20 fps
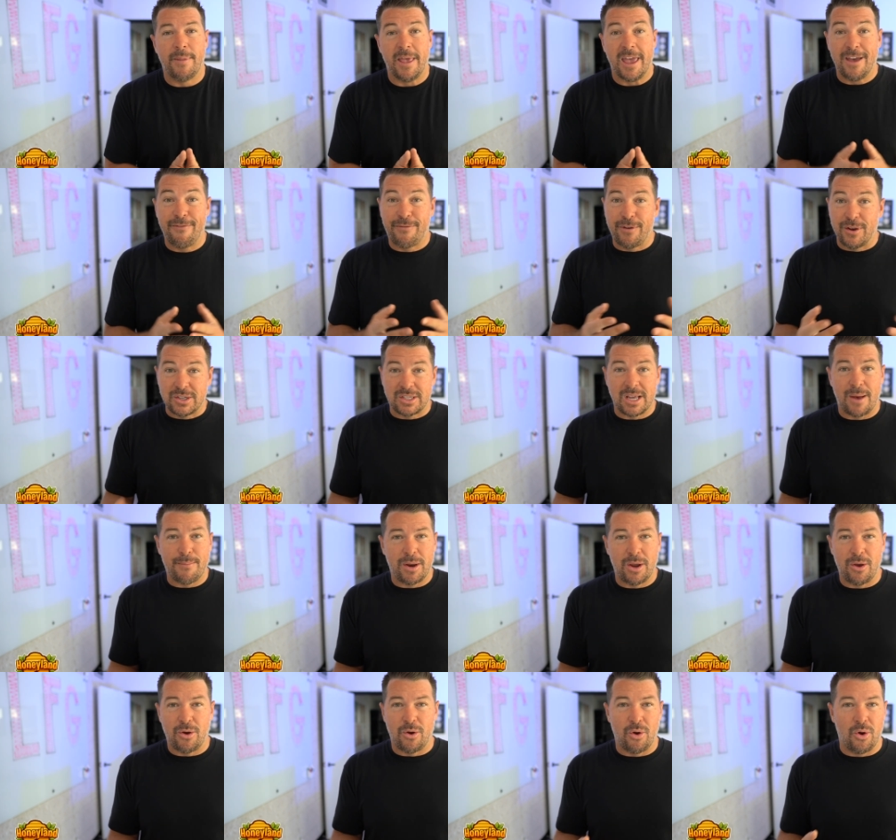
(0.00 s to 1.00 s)
If you're
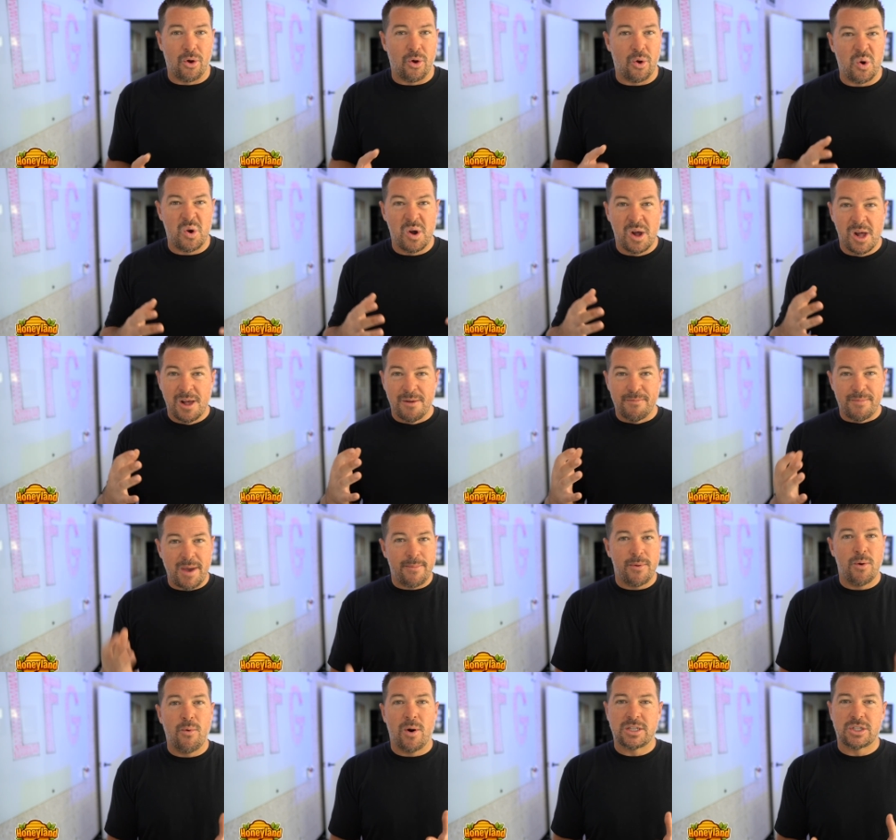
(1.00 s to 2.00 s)
somebody who
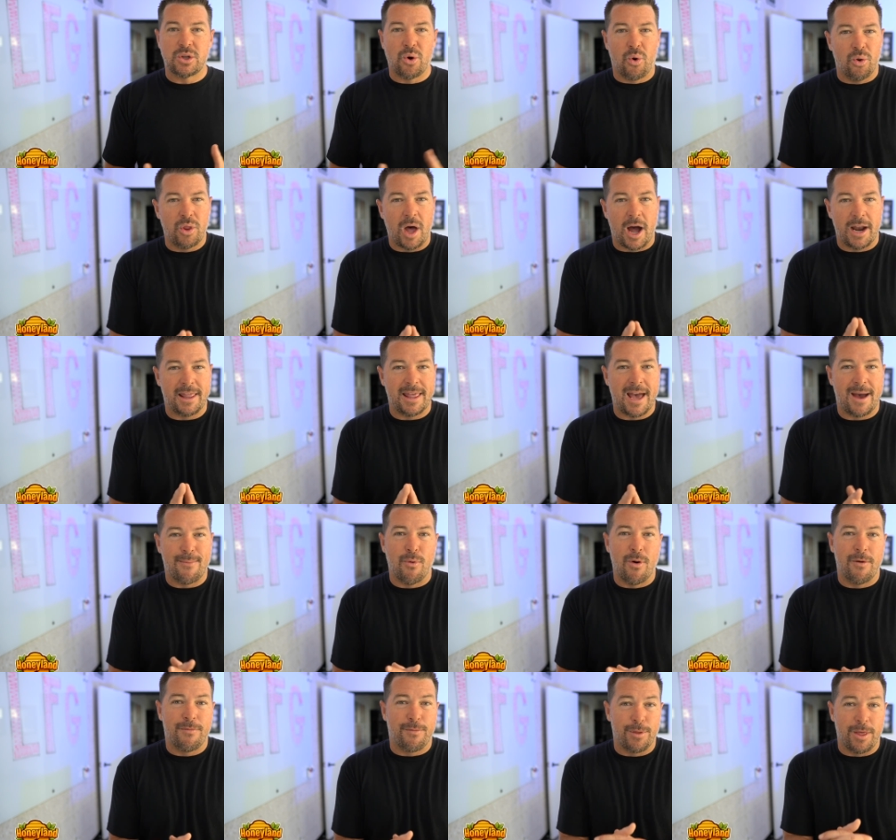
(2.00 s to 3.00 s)
maybe wants to hold on to that
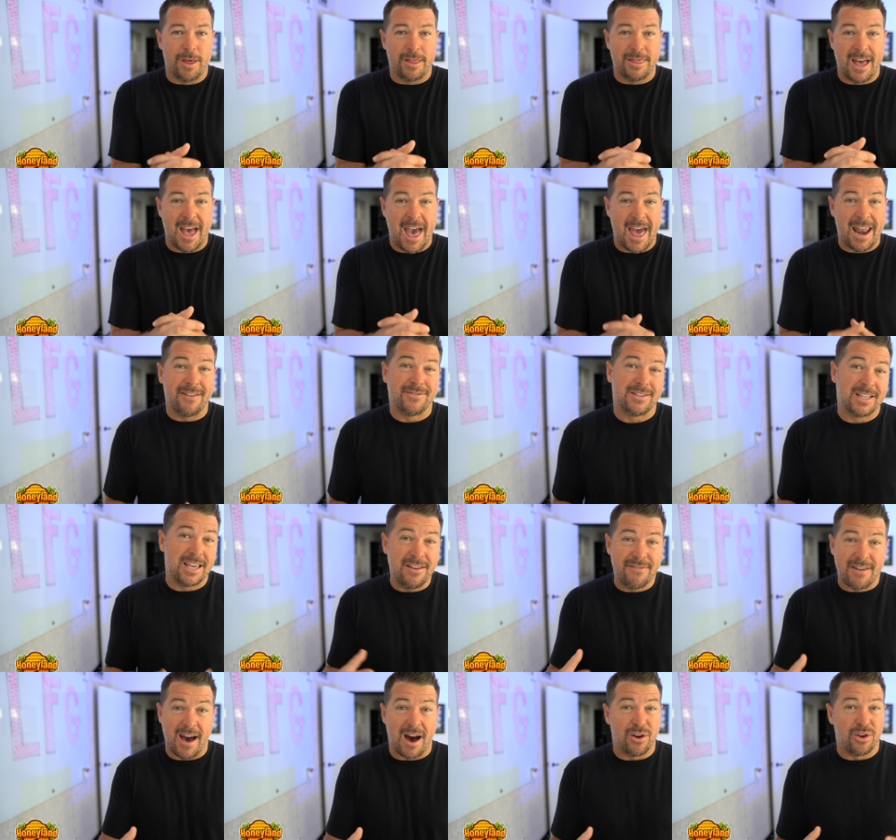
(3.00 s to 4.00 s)
more for the
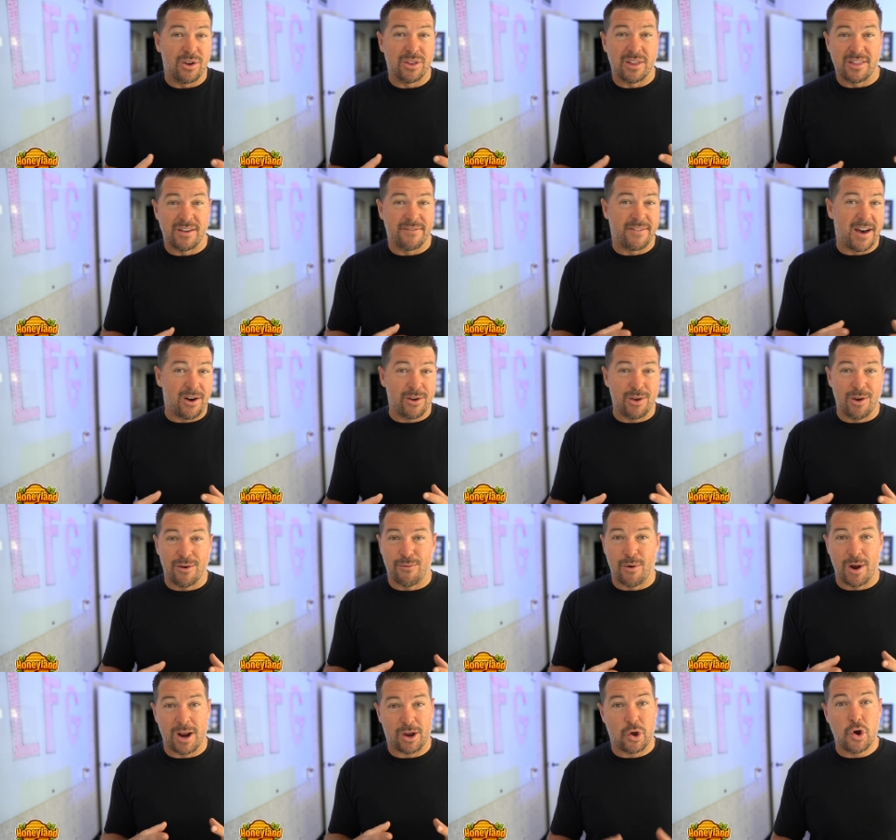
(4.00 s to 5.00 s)
NFT value, the value
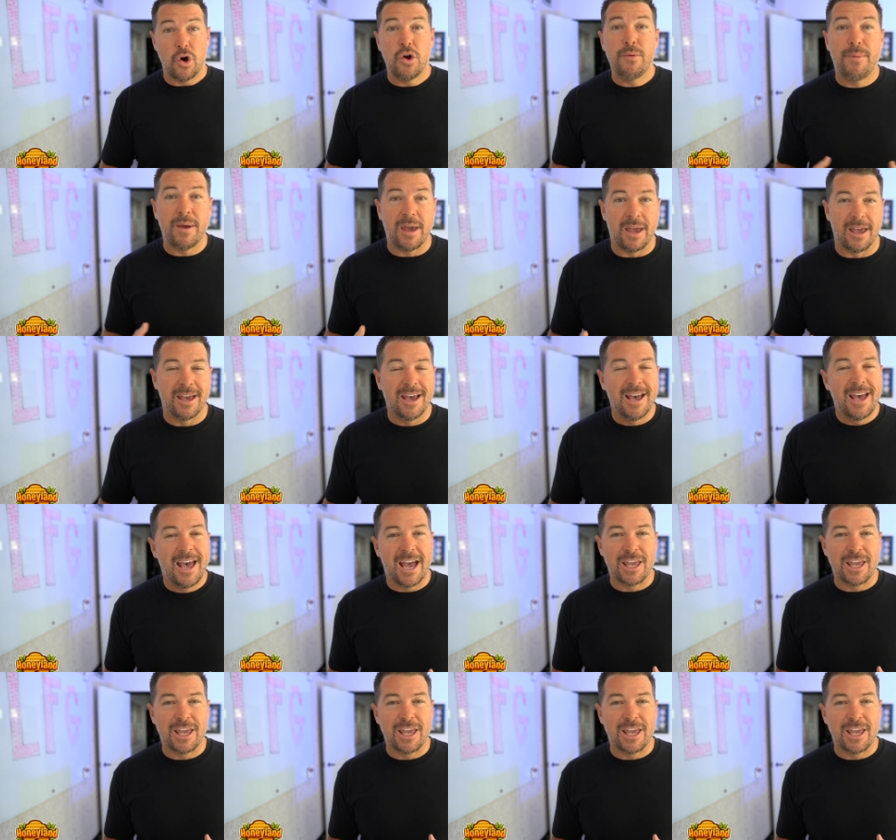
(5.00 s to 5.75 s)
of what it could be,